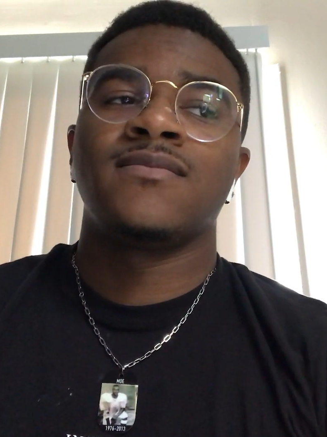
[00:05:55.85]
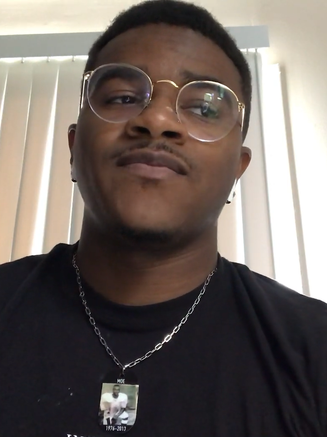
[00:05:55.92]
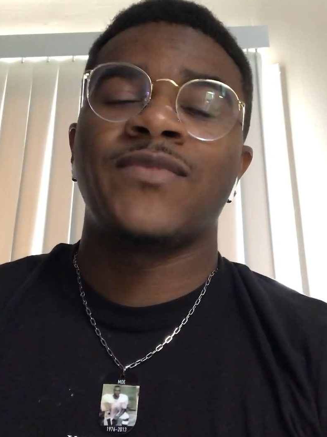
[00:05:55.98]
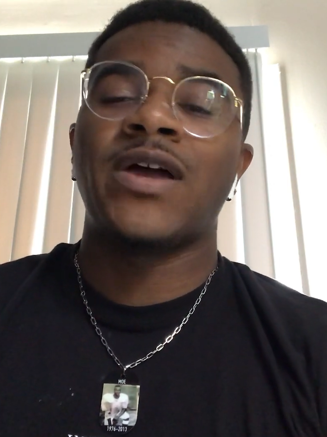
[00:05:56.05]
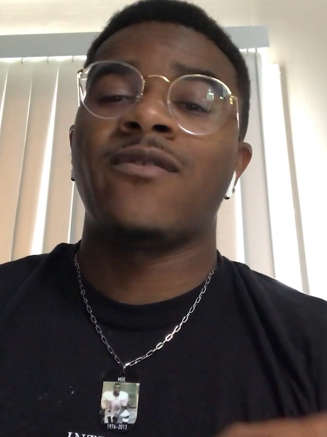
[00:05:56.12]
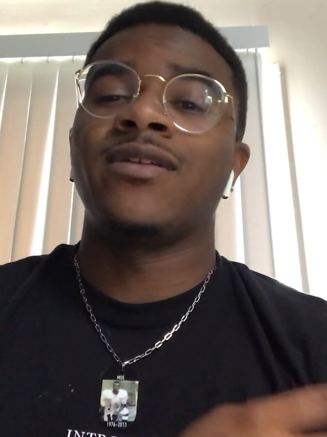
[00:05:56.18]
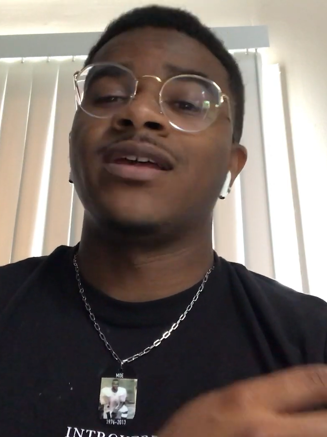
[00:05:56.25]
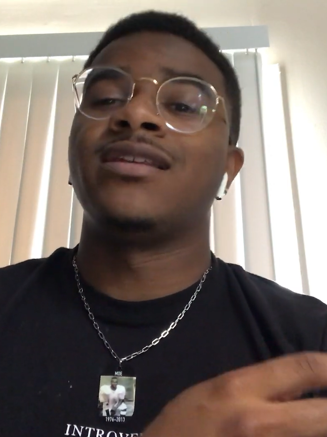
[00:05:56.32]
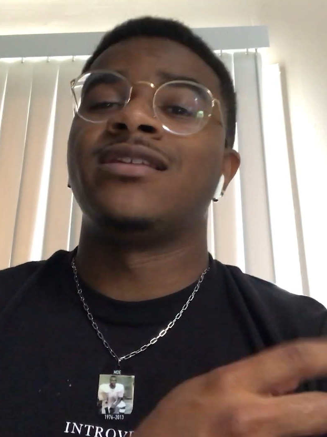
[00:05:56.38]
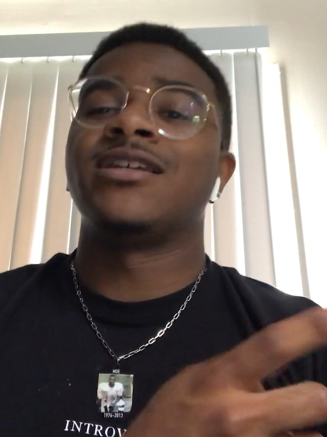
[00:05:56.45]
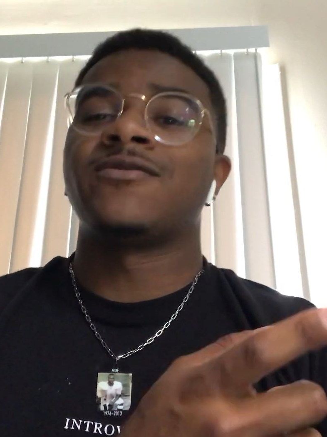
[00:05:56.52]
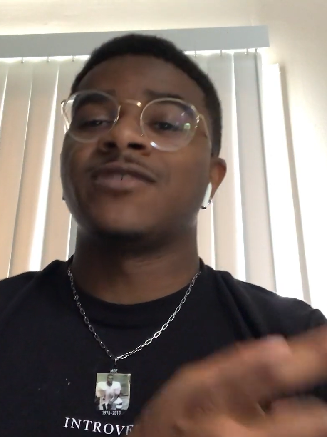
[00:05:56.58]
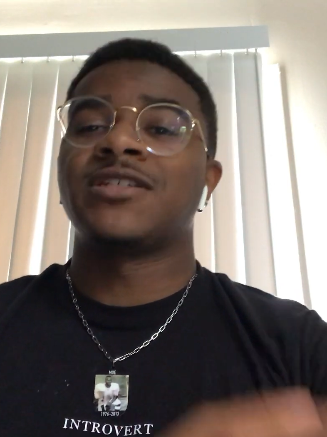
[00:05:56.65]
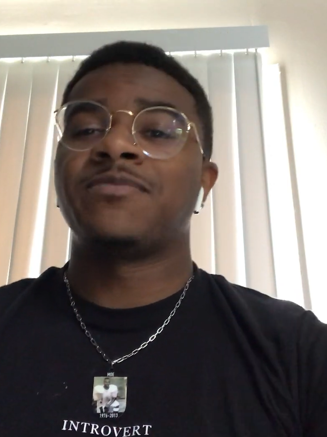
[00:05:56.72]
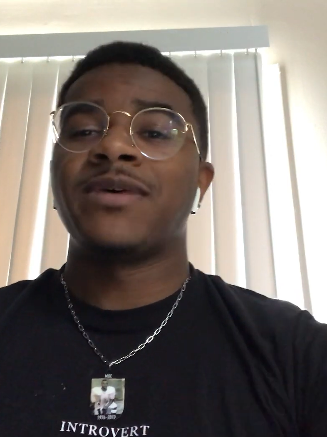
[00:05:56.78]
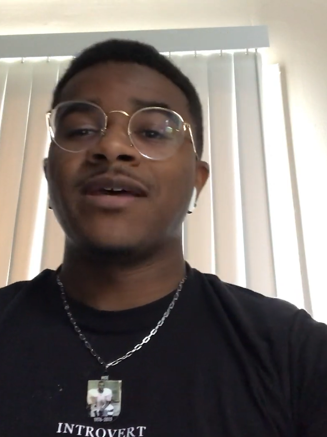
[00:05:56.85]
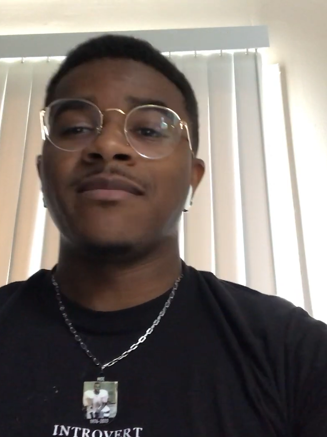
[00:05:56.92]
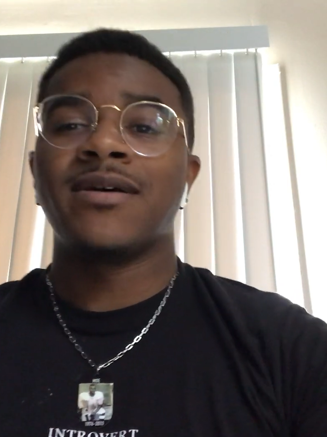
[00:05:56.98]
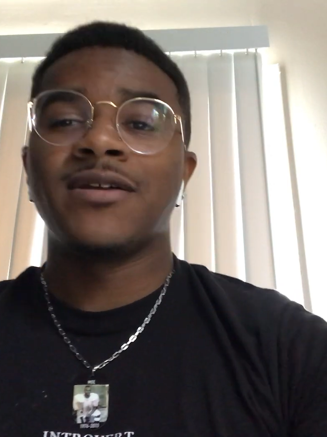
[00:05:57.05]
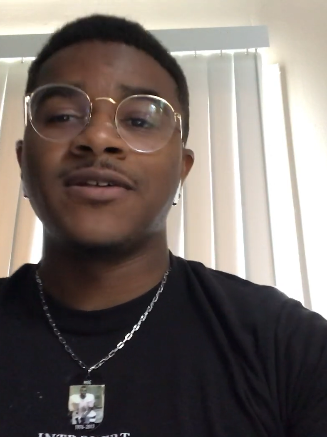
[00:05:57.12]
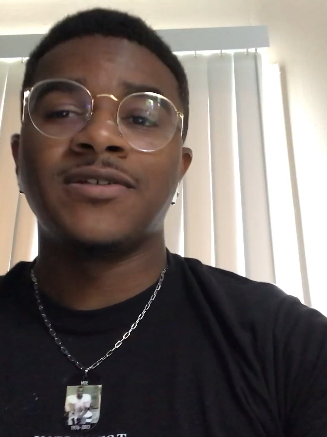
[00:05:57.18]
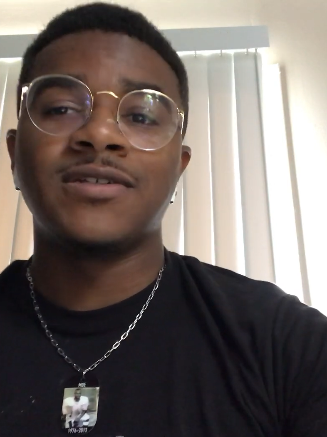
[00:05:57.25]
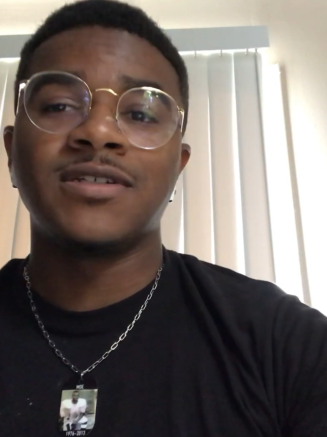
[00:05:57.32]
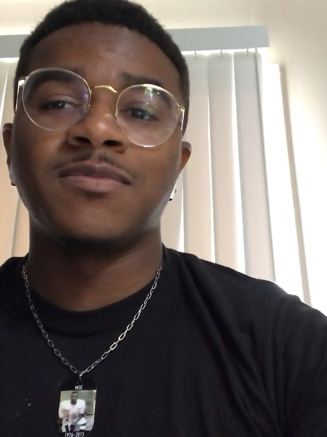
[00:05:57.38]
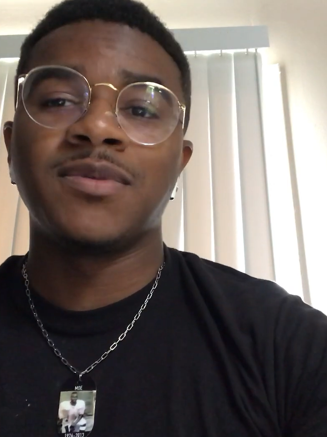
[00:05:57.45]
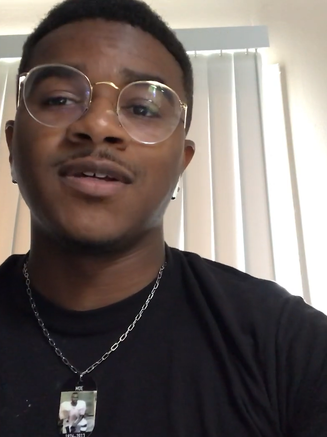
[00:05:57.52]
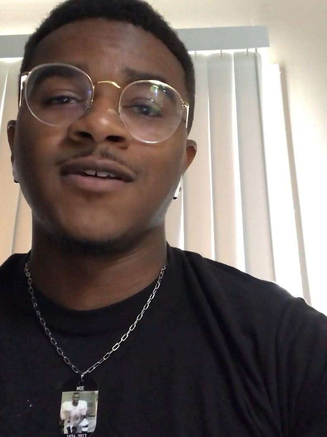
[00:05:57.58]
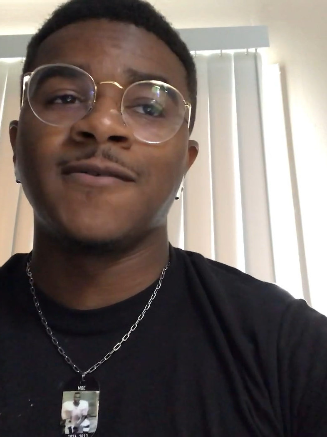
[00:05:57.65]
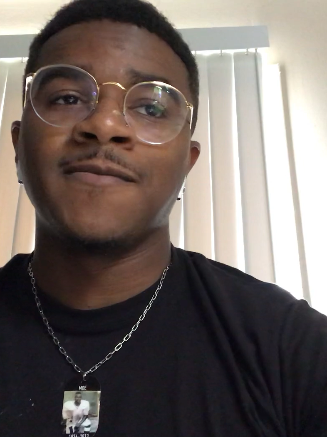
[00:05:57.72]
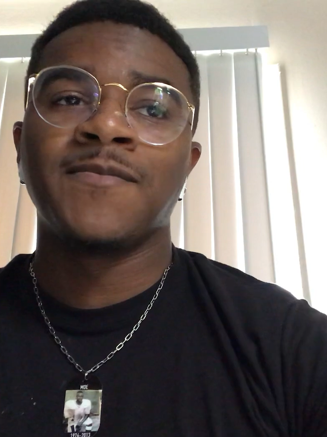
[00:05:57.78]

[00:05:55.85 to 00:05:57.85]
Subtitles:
not really disrespect managers, but